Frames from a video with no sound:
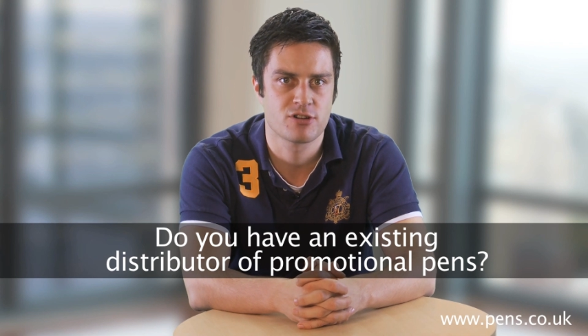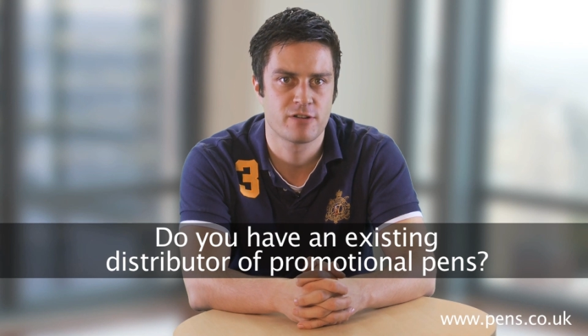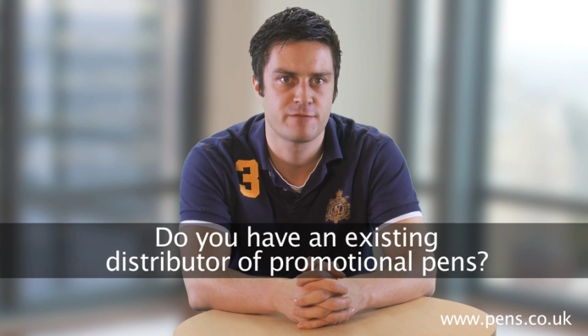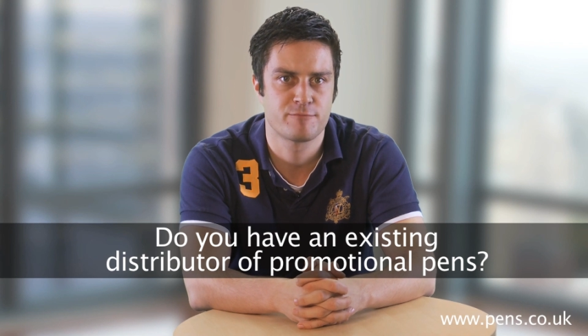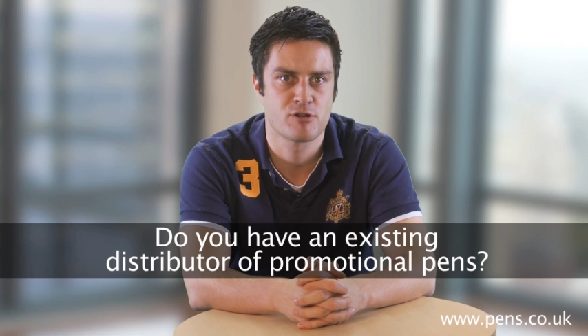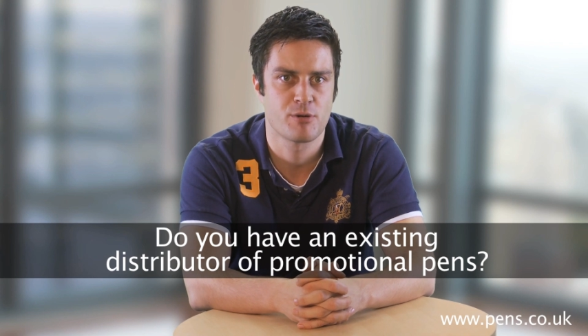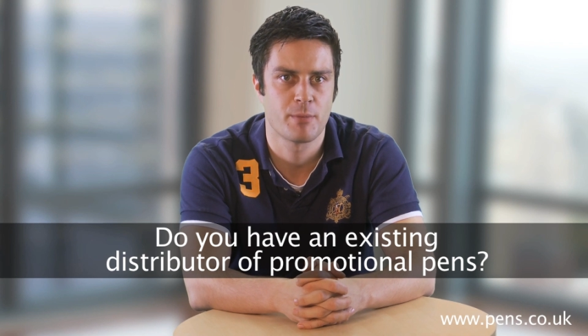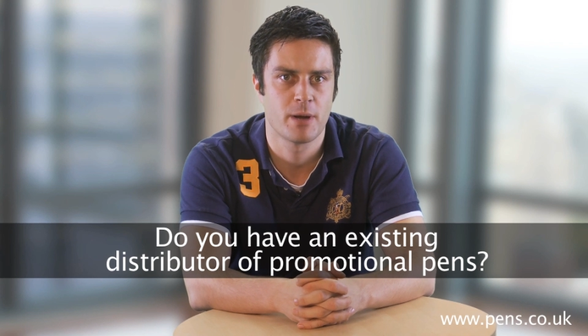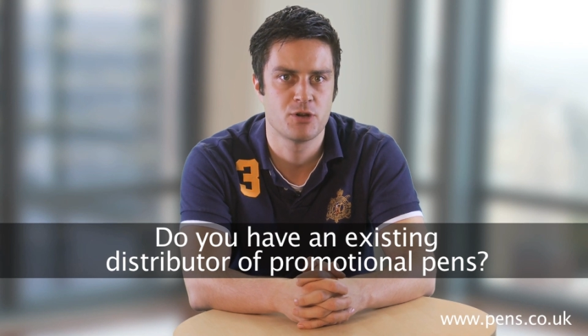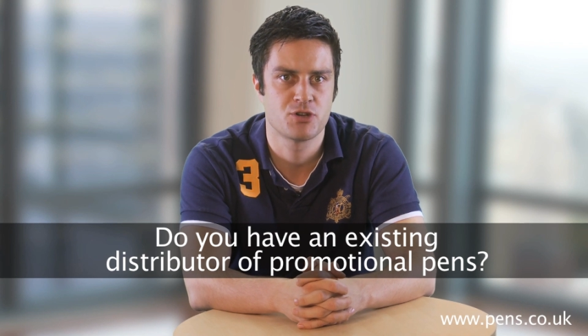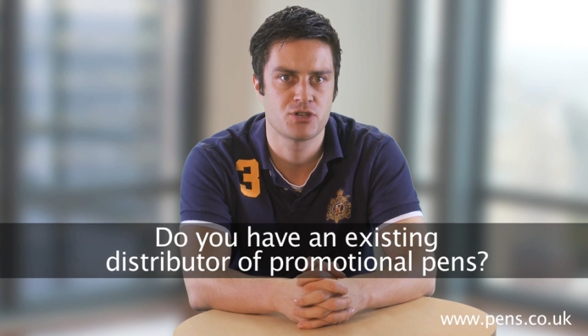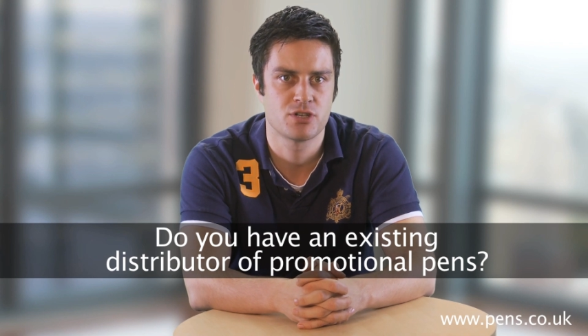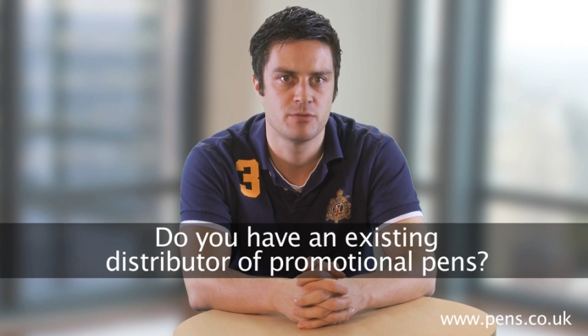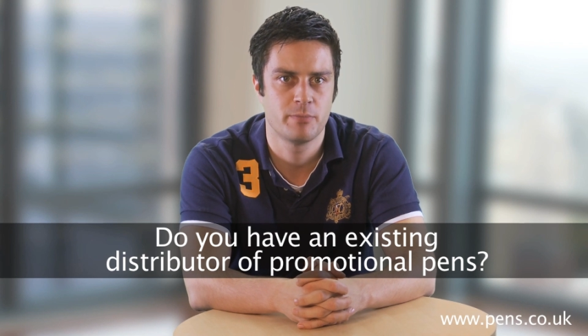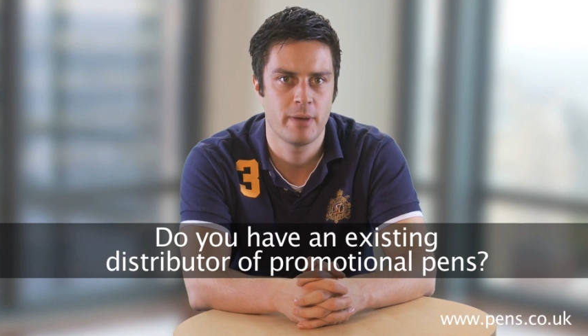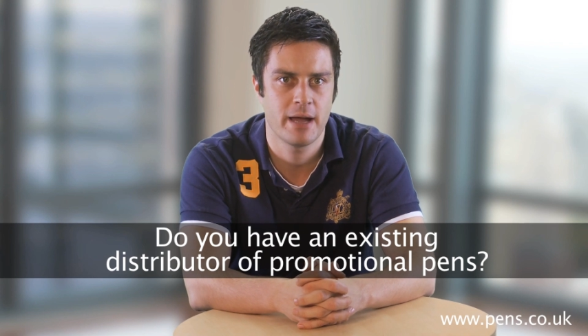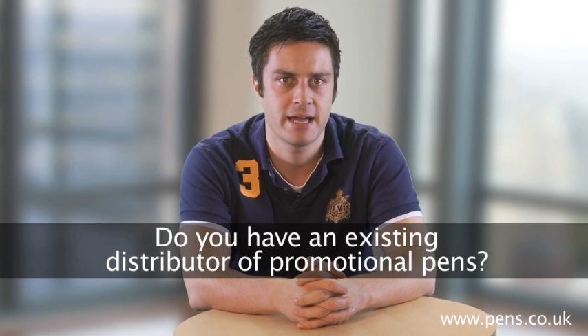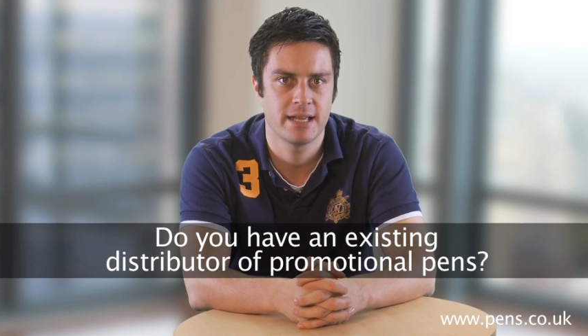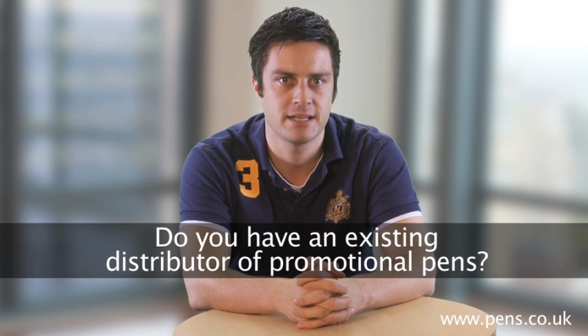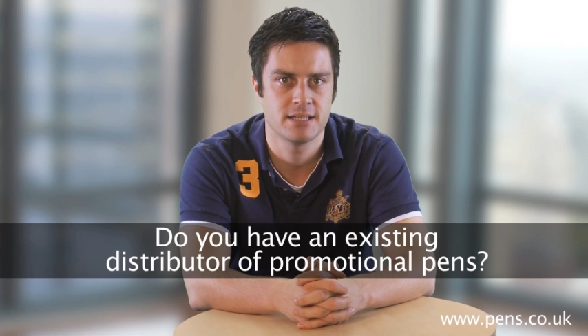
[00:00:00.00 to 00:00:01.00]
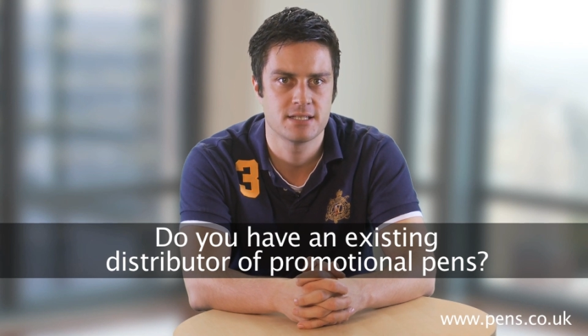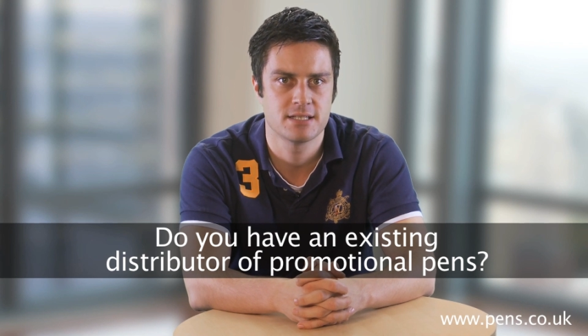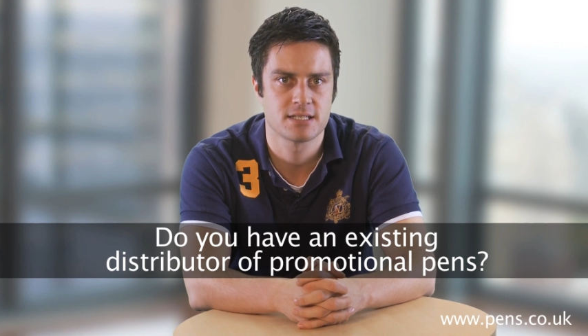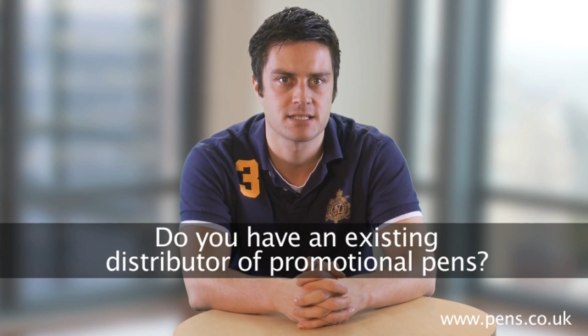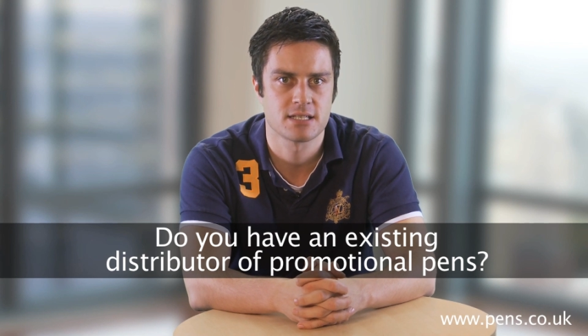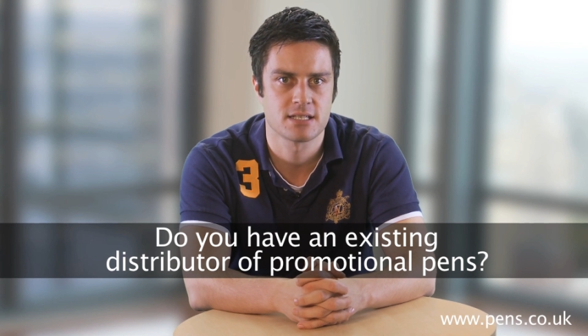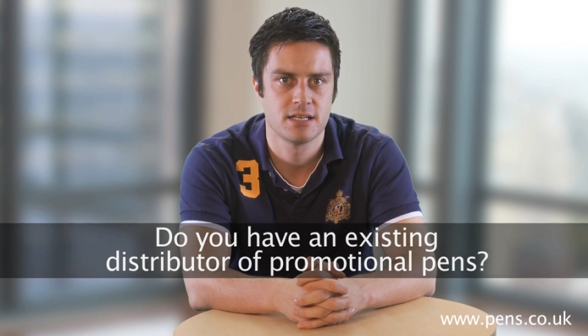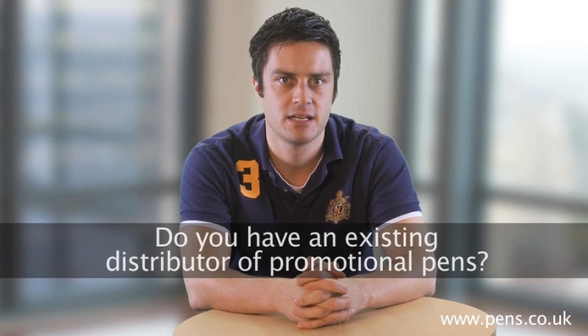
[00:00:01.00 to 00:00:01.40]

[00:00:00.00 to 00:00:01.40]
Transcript: of promotional pens?